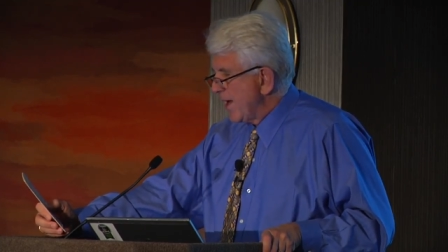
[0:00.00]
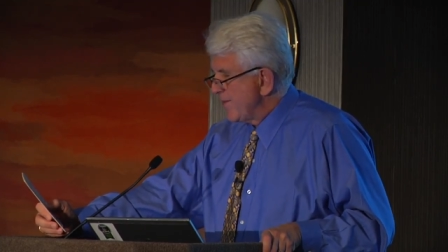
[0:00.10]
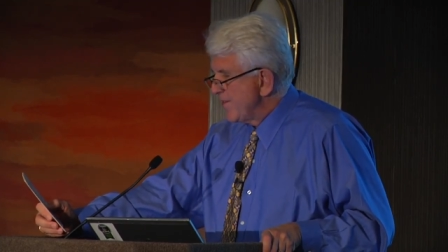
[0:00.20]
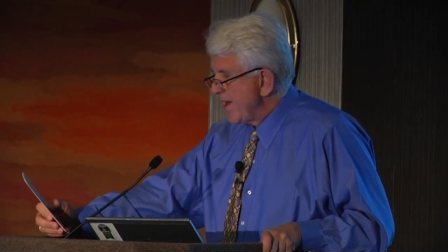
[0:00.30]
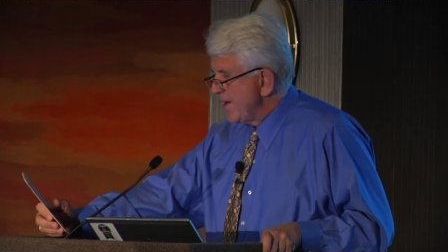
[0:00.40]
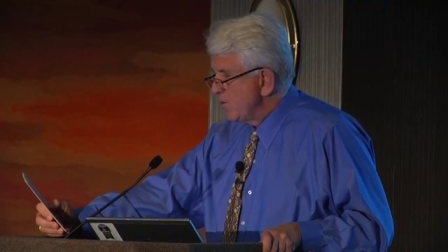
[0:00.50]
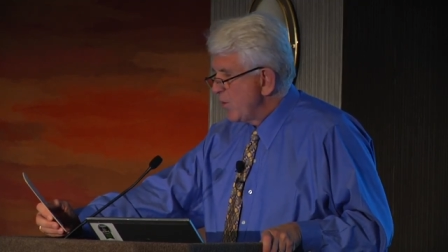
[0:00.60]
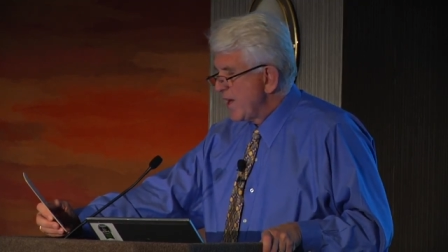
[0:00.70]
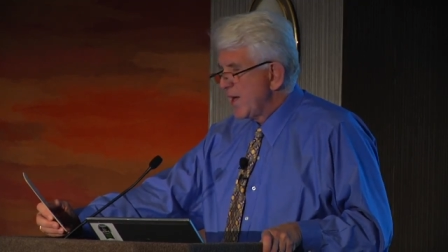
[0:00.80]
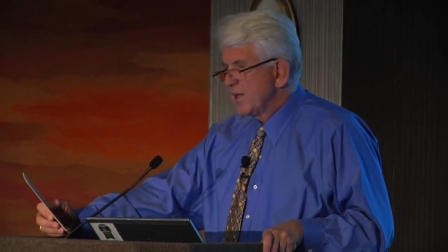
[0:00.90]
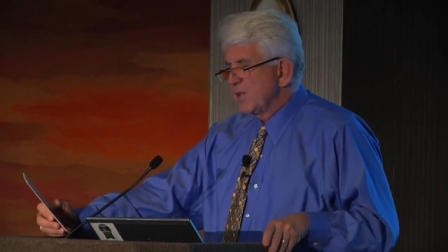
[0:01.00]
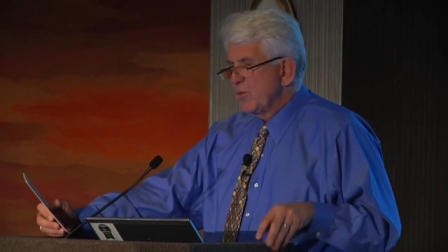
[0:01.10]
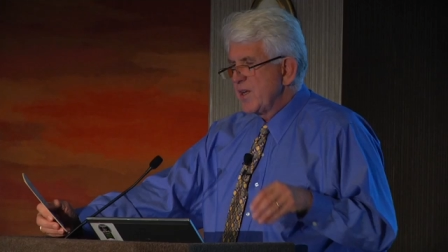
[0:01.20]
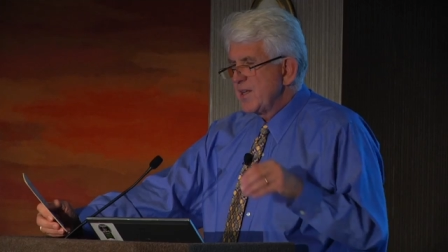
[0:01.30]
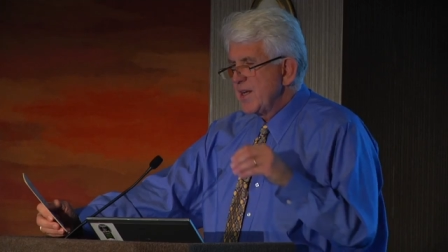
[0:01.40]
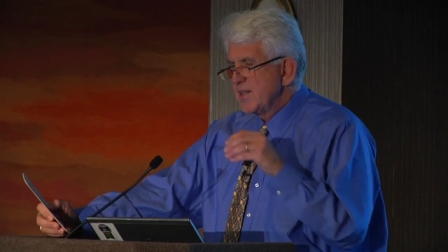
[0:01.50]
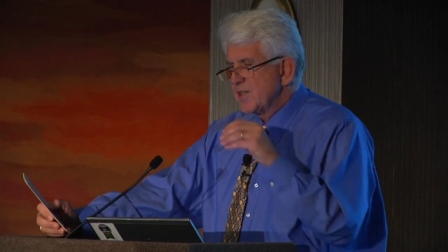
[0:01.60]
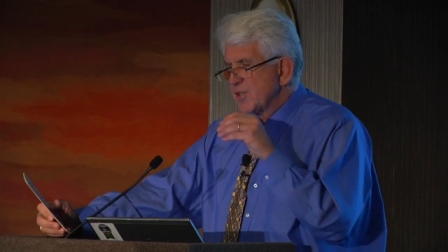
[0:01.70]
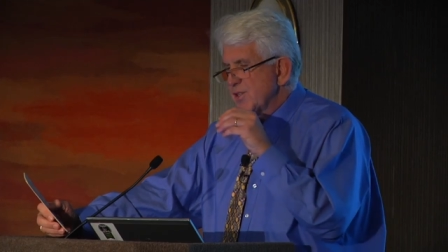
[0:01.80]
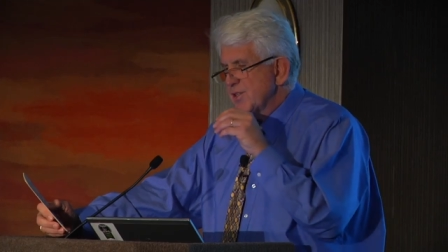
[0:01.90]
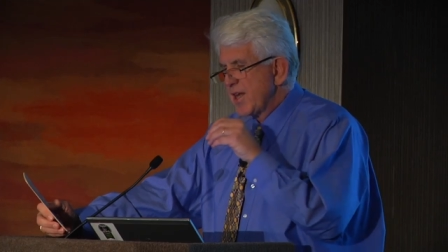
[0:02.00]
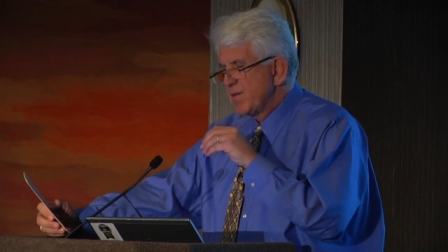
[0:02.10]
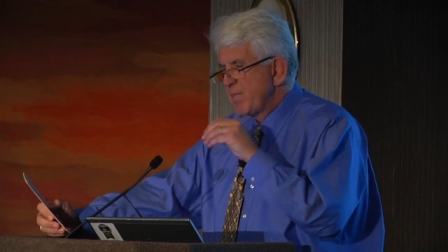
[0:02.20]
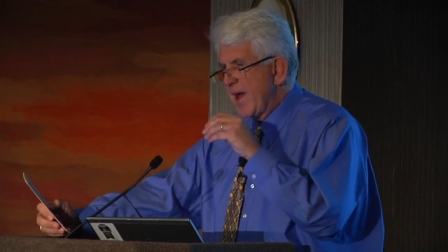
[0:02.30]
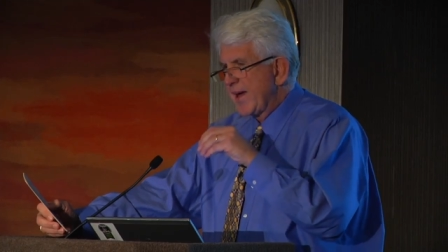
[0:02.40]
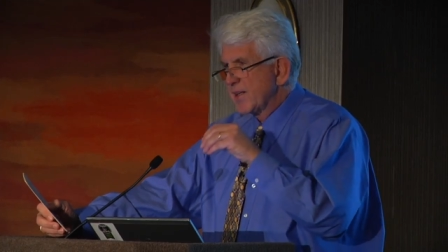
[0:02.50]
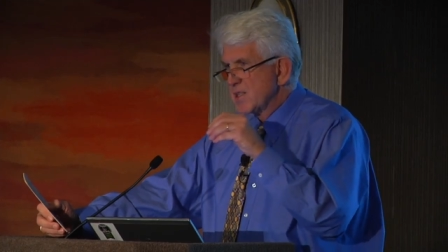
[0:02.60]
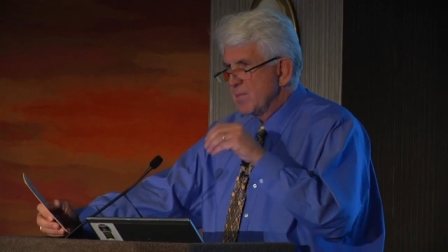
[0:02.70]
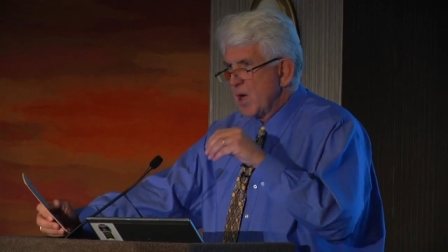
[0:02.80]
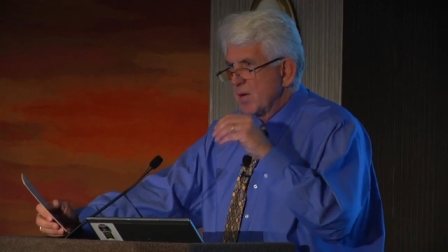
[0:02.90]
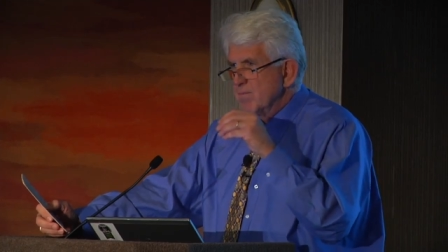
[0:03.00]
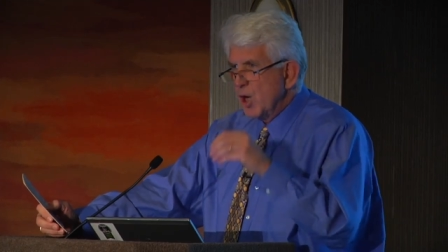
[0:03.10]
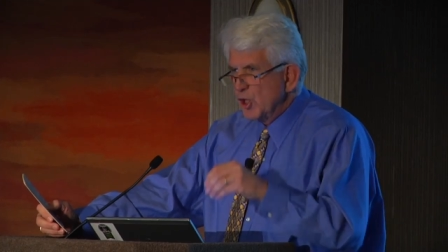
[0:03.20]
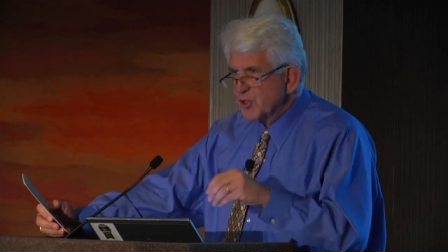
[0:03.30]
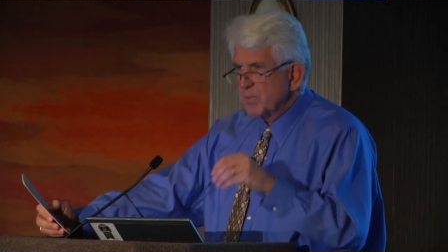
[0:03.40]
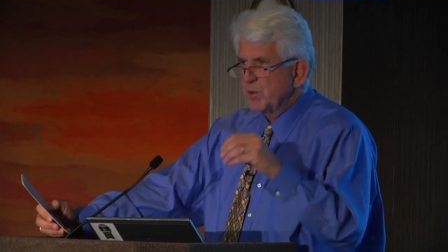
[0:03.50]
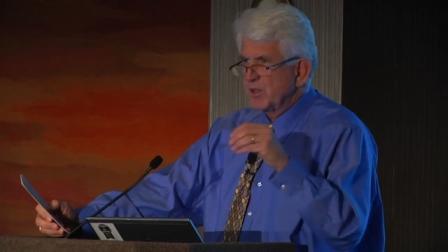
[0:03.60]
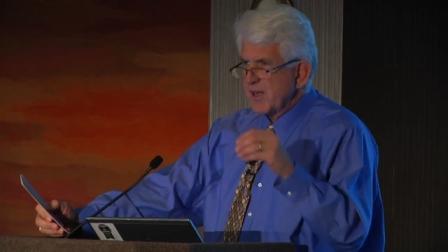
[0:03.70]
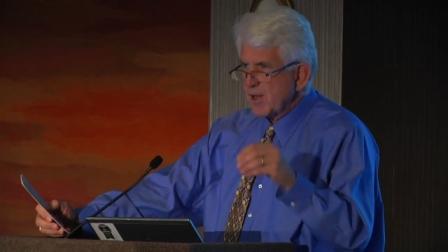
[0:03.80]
And then we, we needed to send packets among multiple